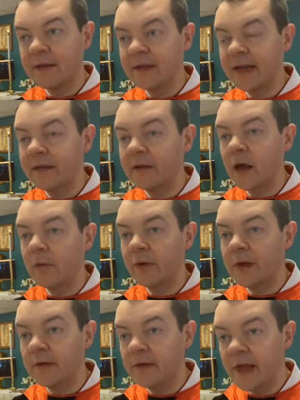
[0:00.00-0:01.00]
and says,
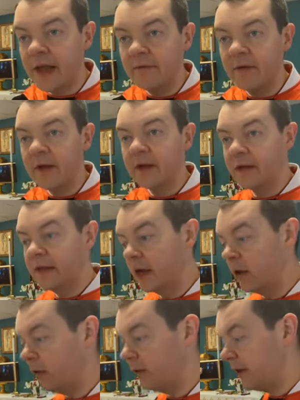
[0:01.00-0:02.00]
receive
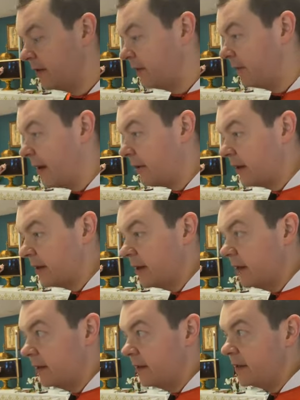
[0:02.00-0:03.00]
the Holy Spirit.
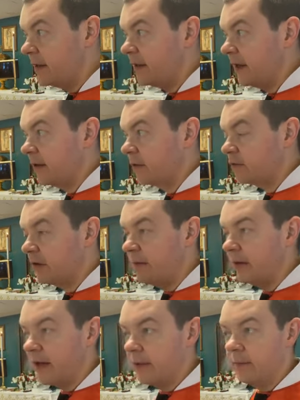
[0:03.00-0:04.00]
This is
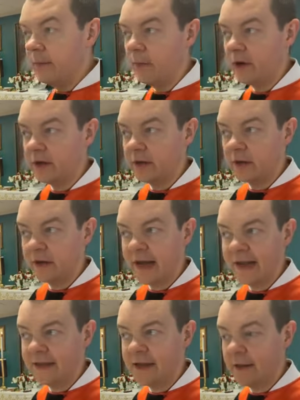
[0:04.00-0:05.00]
extremely important.
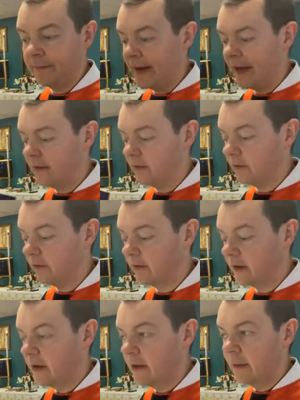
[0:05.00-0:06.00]
Not the
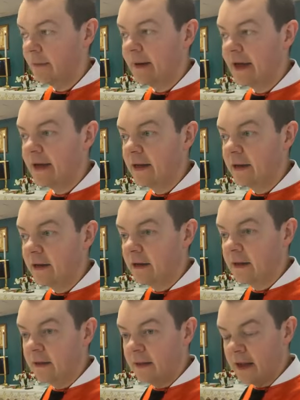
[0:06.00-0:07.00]
apostles, but
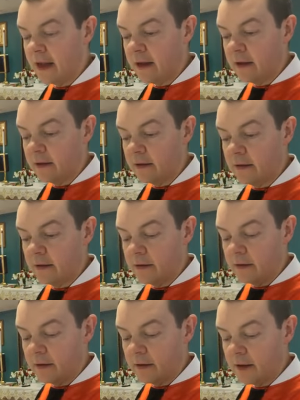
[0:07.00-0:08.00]
the
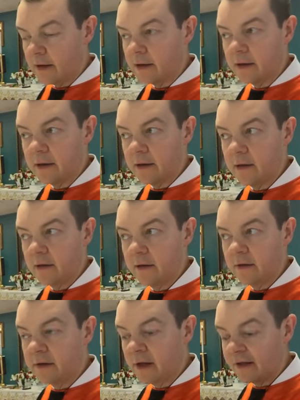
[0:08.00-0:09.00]
uh,
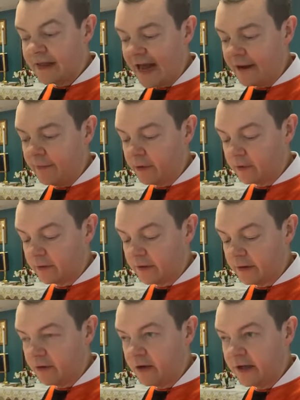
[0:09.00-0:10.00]

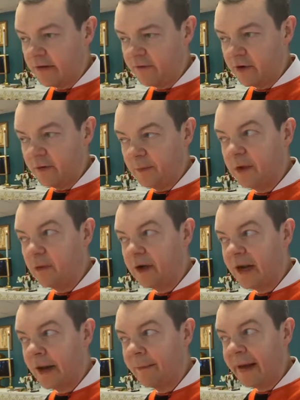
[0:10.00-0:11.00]
disciples. There's a difference
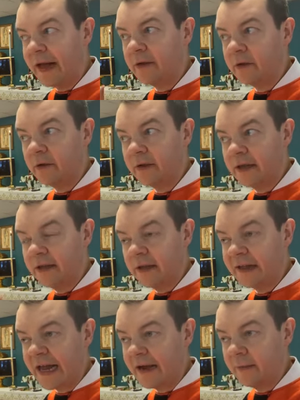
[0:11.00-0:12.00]
between apostles and
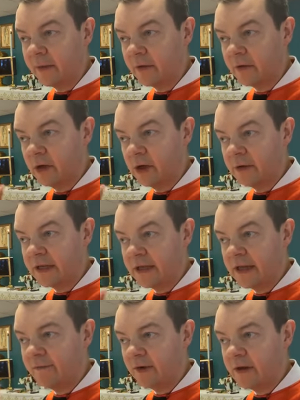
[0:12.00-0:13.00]
disciples. You know what
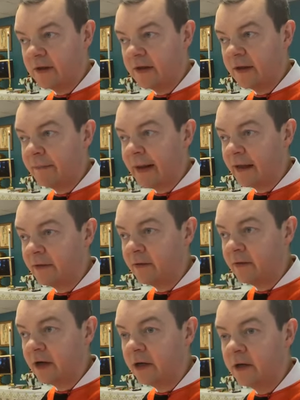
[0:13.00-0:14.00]
the difference is?
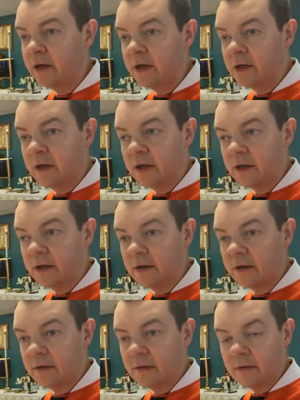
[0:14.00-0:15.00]
Apostles are uh, uh,